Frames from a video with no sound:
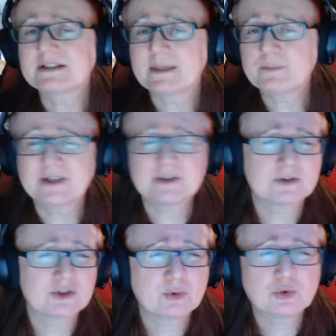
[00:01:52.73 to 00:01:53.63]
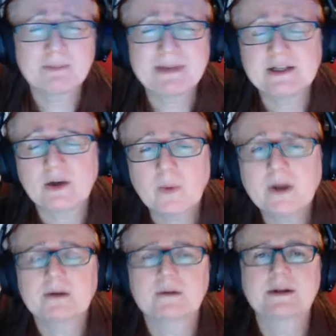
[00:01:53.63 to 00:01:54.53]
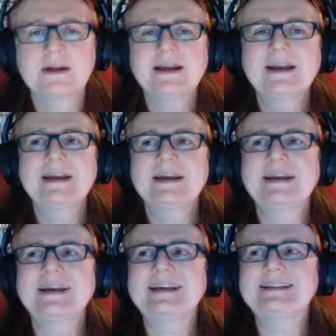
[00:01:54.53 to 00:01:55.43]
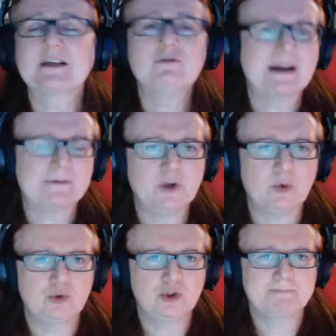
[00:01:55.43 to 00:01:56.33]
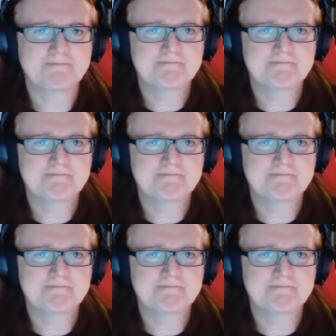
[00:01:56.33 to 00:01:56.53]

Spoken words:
I bring to the social media world is a refuge.